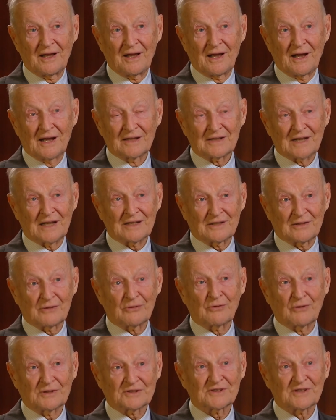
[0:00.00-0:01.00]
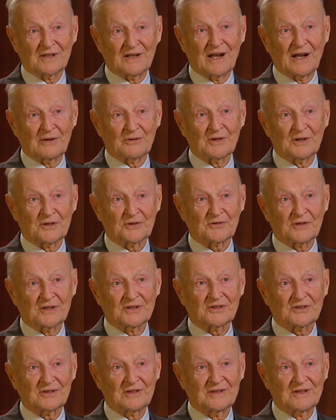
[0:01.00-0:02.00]
and that was in our
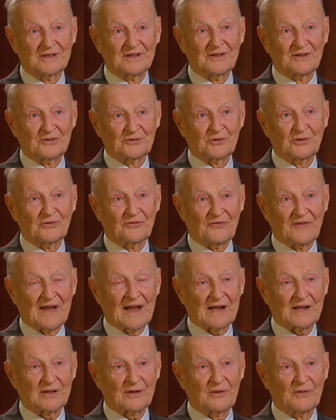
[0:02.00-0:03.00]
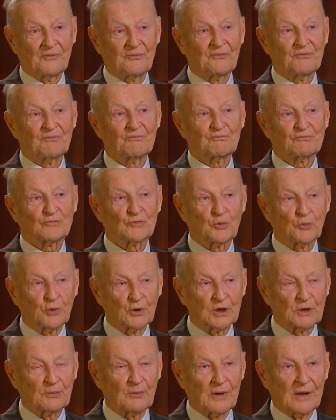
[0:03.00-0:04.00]
interest to, in fact, to put
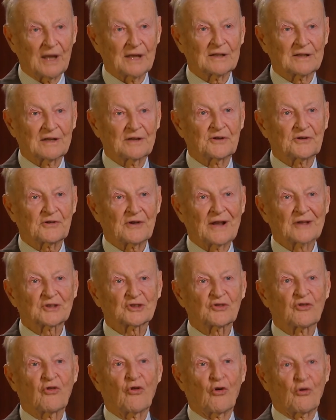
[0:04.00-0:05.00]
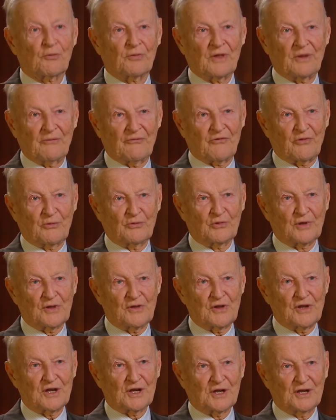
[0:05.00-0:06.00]
it politely, transform them from
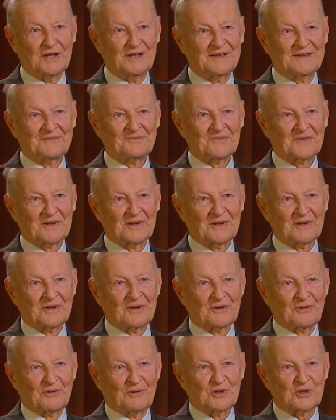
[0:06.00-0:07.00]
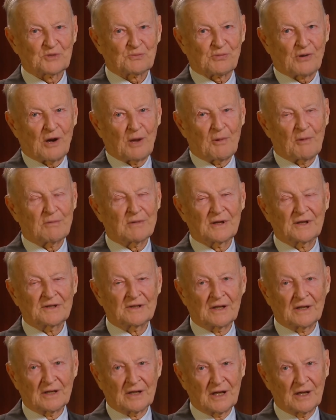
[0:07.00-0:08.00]
within, which probably in
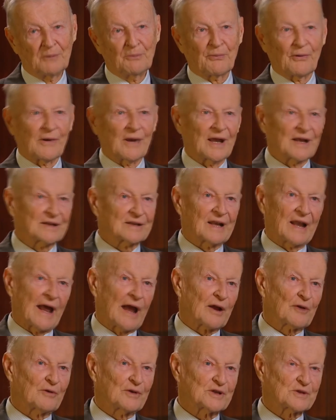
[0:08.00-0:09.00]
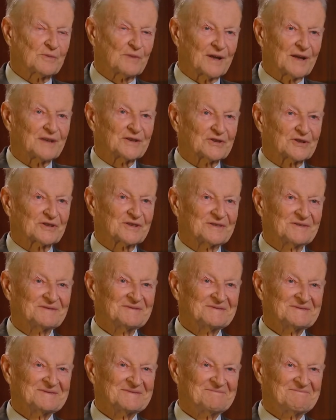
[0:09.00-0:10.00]
an impolite language means
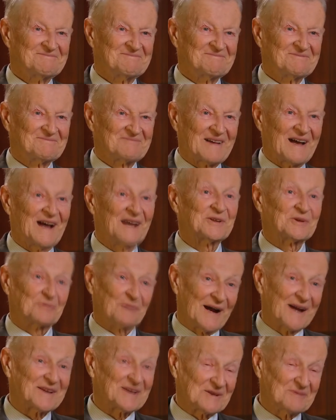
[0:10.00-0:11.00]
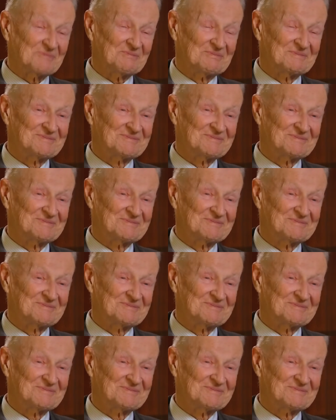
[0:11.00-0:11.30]
undermine them.